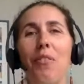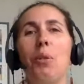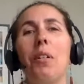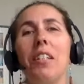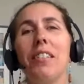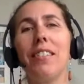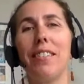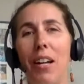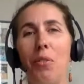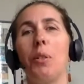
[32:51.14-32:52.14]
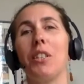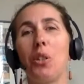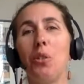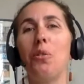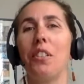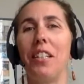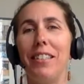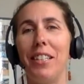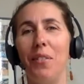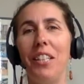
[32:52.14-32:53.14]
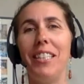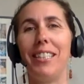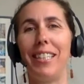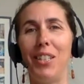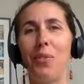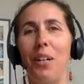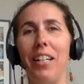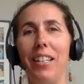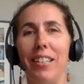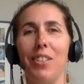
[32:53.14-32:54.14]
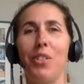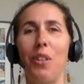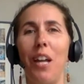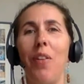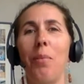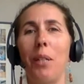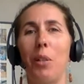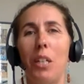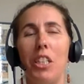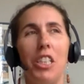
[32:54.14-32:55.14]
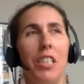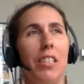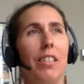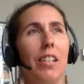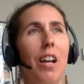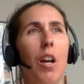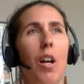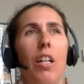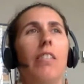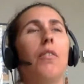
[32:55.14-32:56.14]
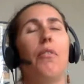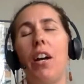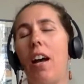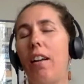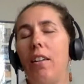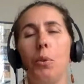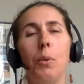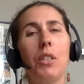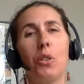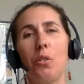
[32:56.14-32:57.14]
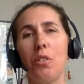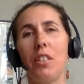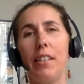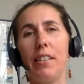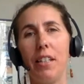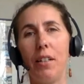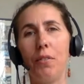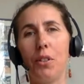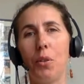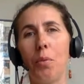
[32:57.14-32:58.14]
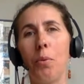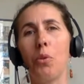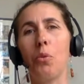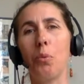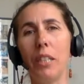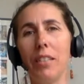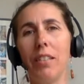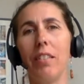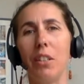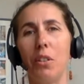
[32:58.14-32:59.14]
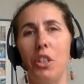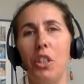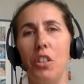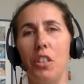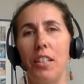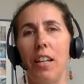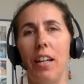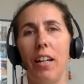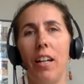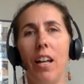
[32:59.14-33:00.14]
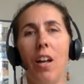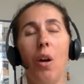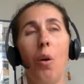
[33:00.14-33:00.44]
everyone's gluten sensitive these days, right? And so now the big question is, it's a fad. Everyone's gluten sensitive. So the most recent literature is saying,